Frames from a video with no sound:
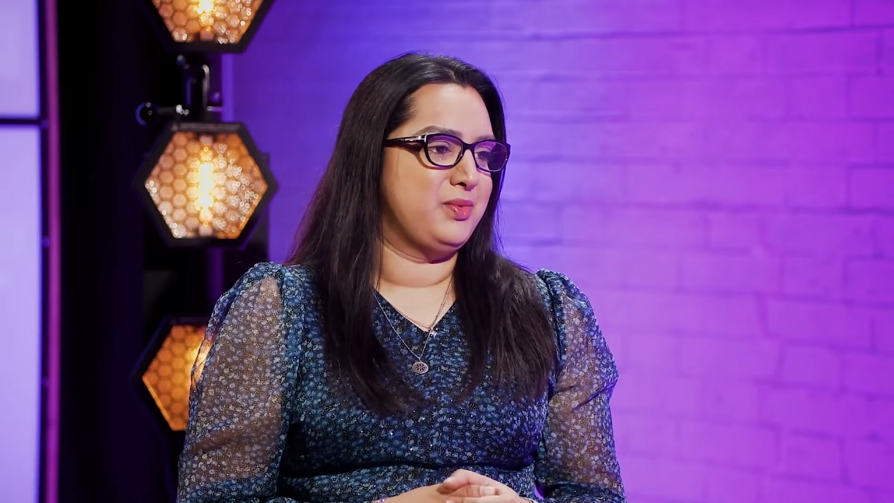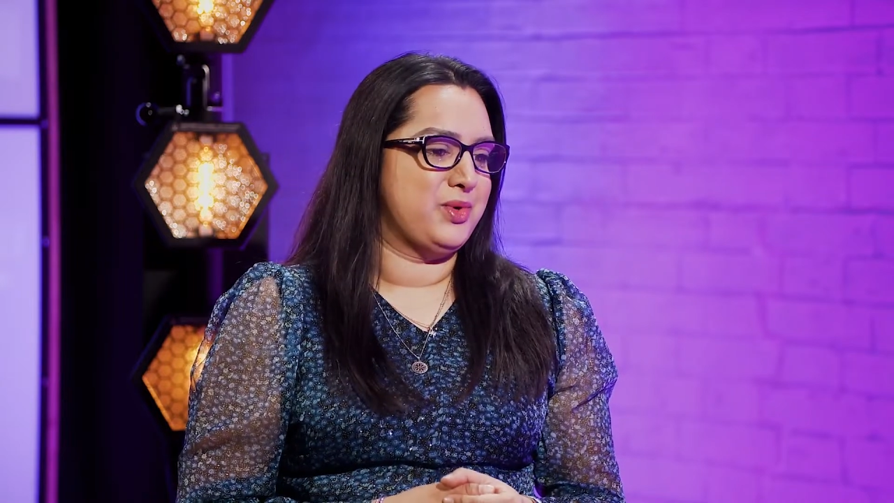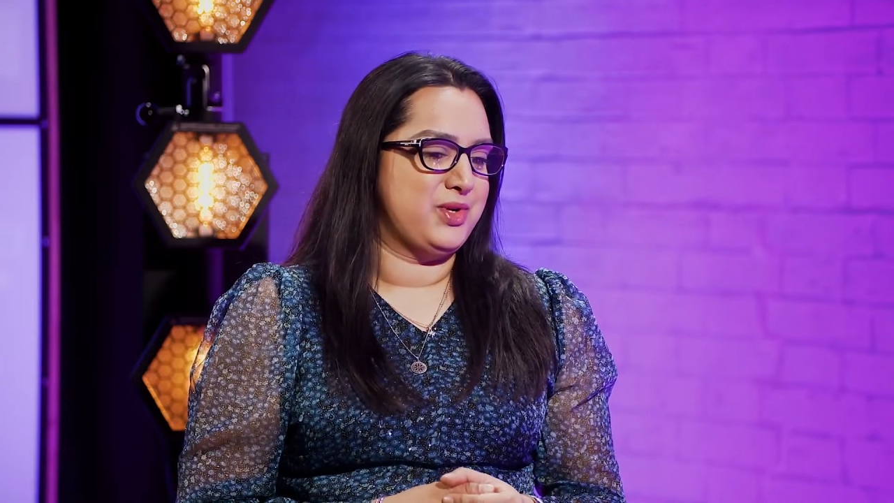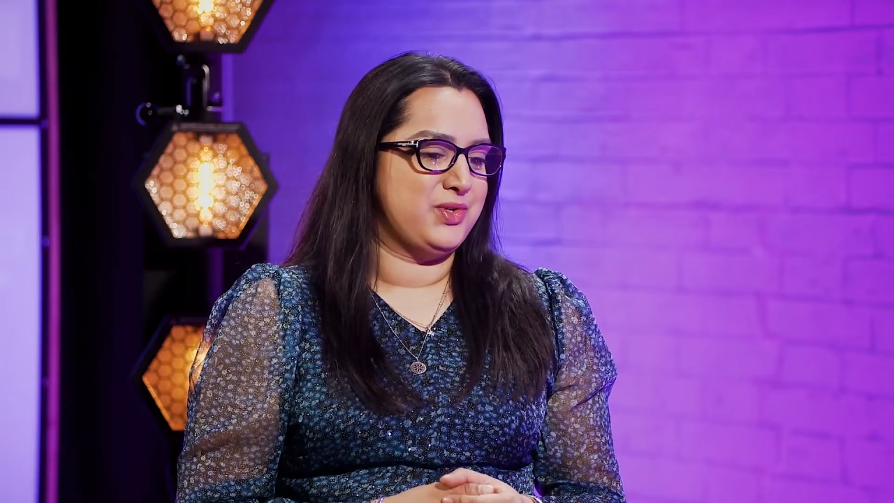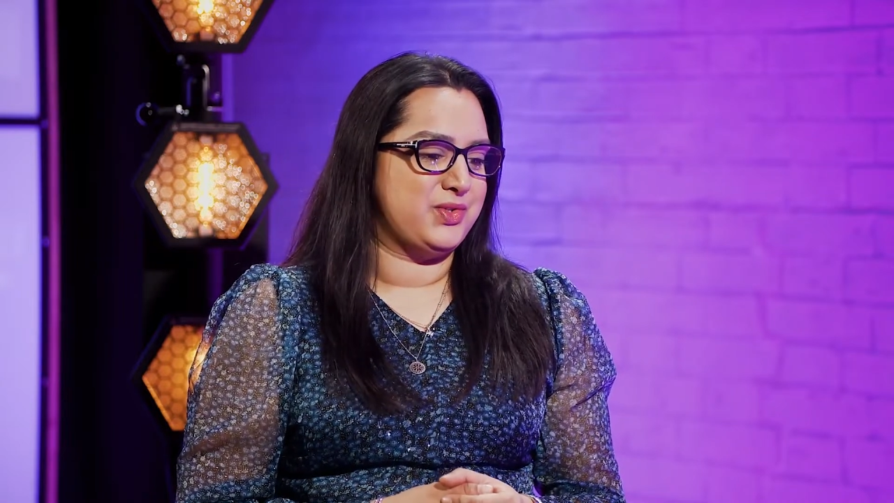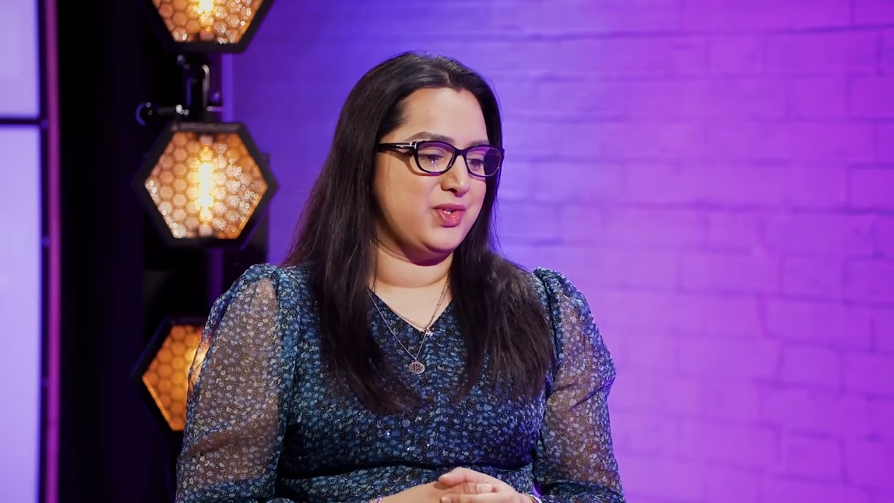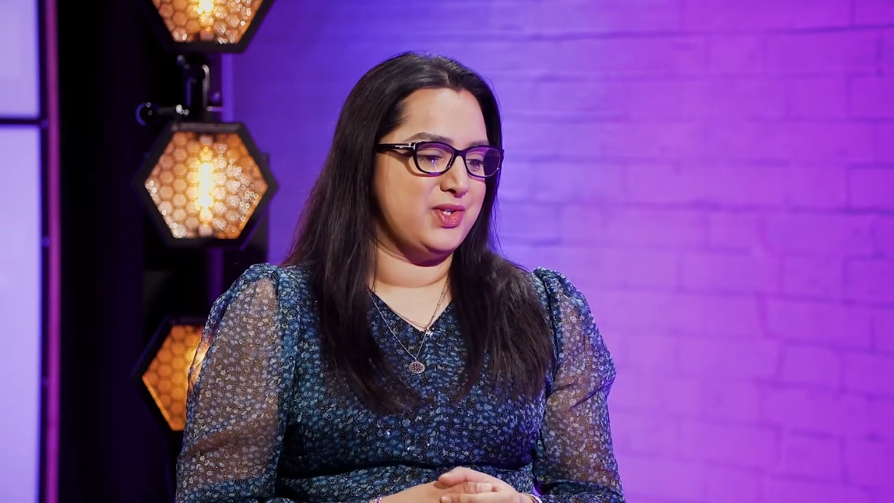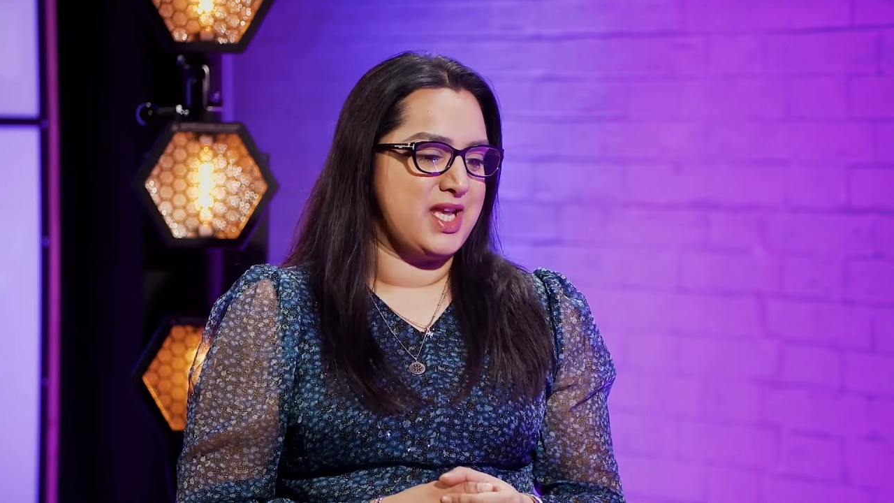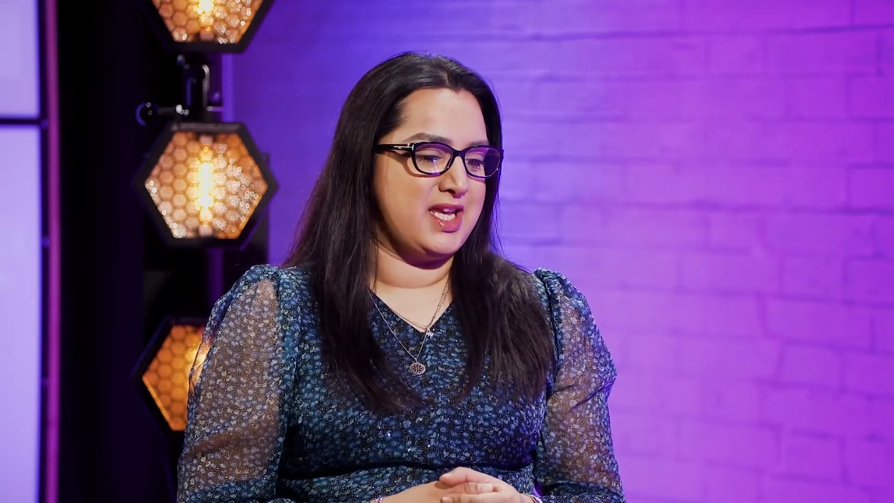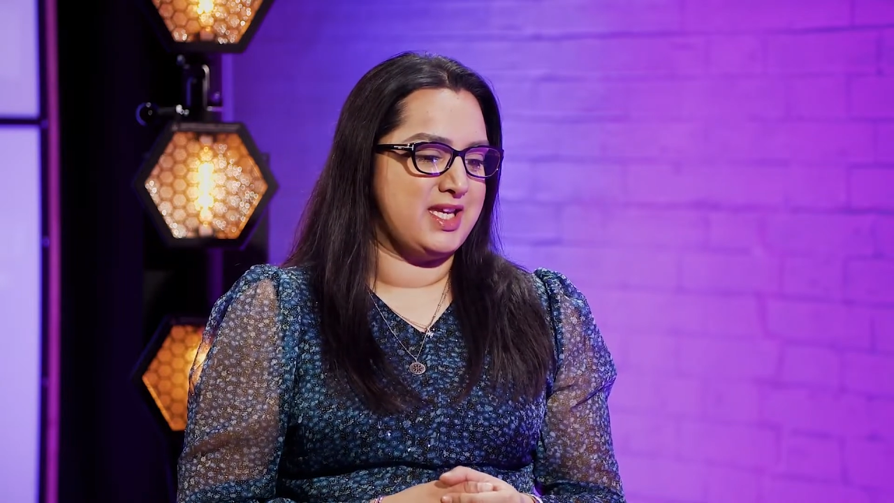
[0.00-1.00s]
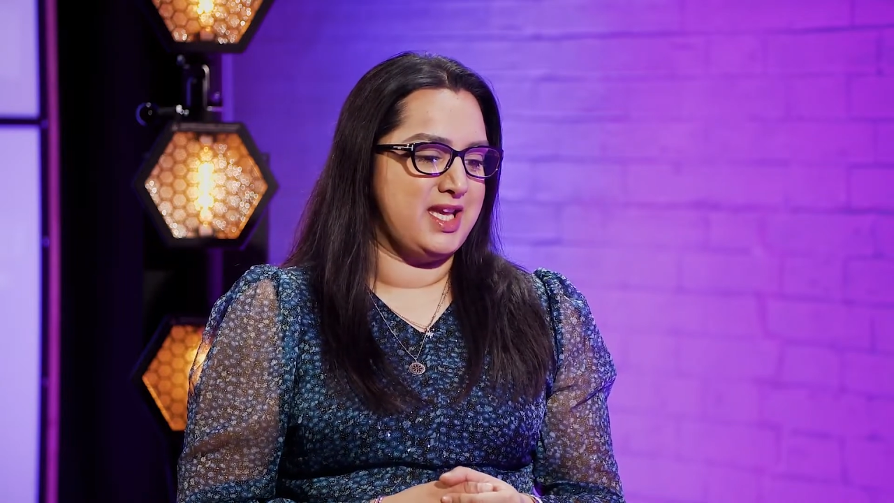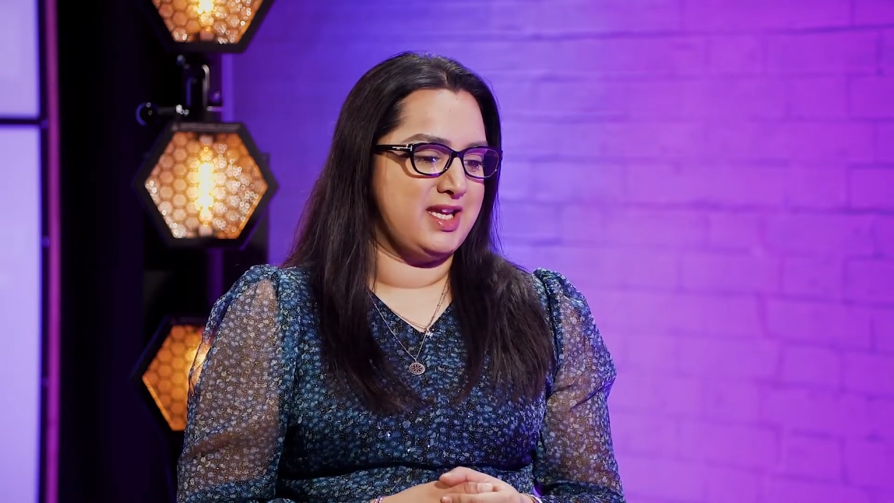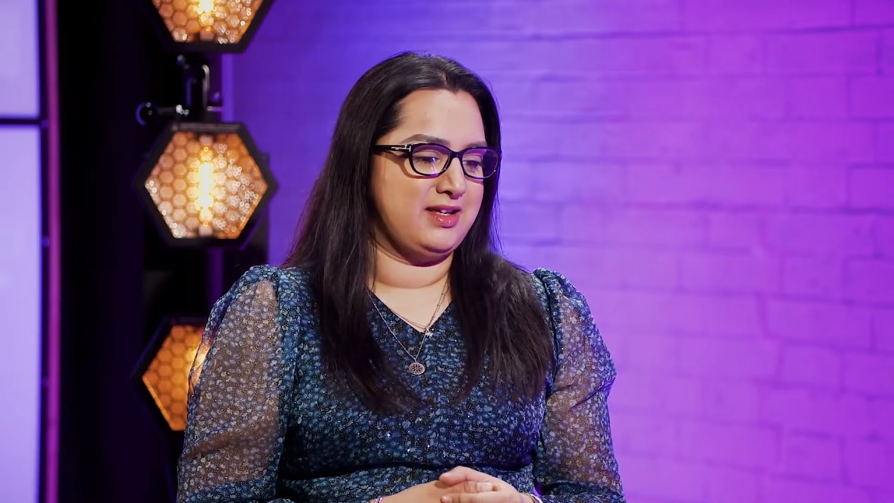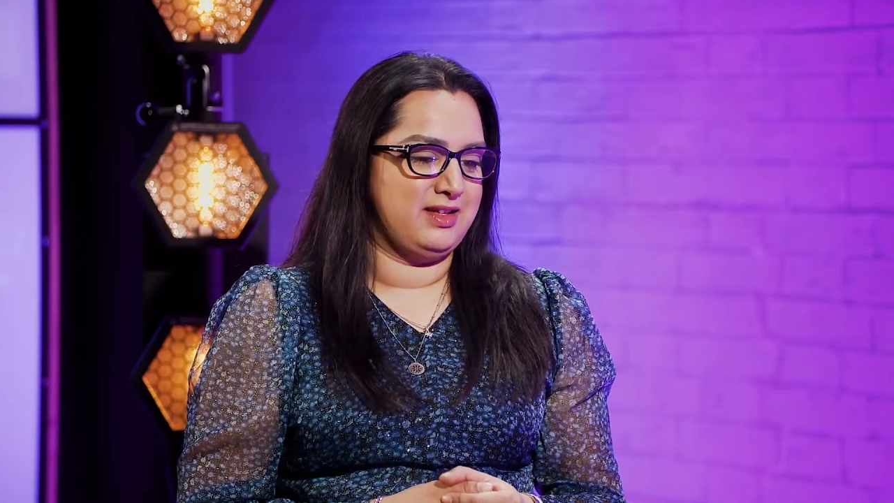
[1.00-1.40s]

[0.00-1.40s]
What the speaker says: was taking,